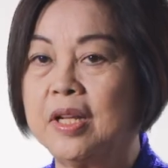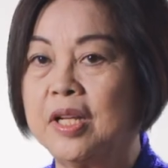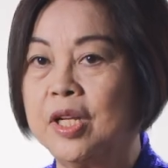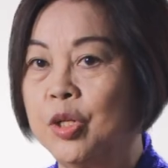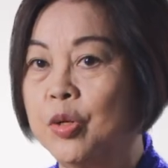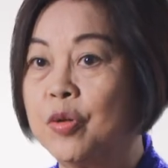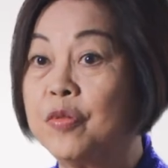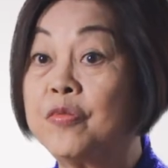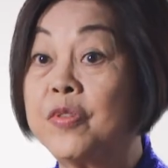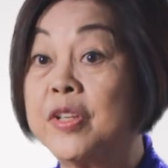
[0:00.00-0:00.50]

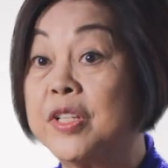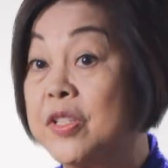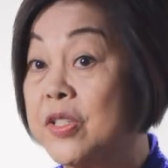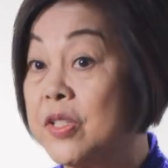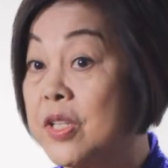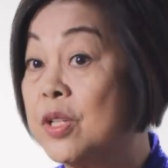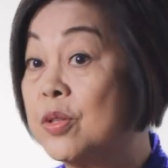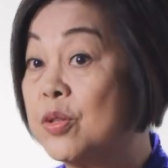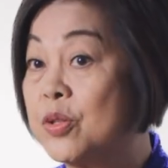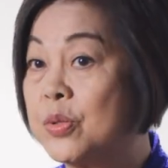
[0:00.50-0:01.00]
you know,
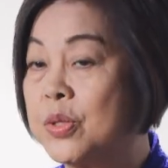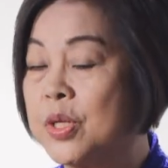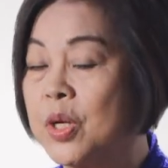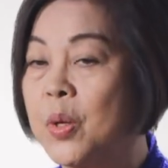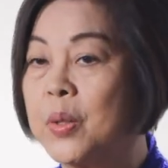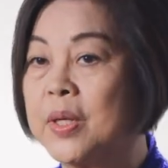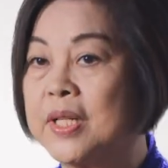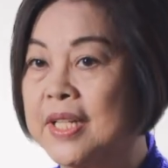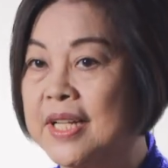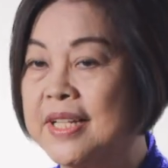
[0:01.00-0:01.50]
fits into
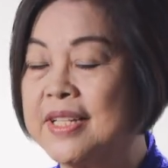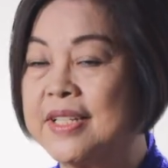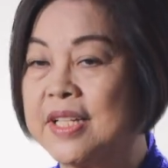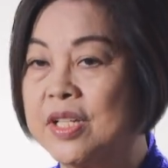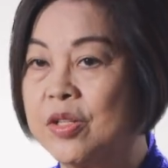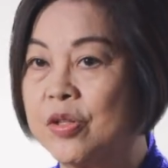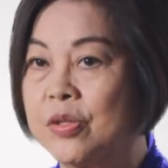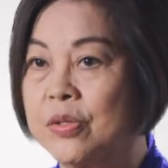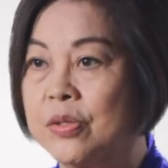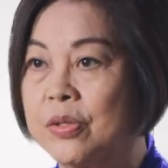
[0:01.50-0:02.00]
the
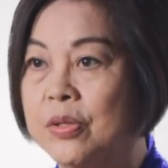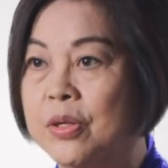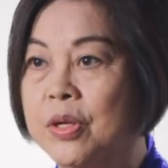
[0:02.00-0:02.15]
organisation.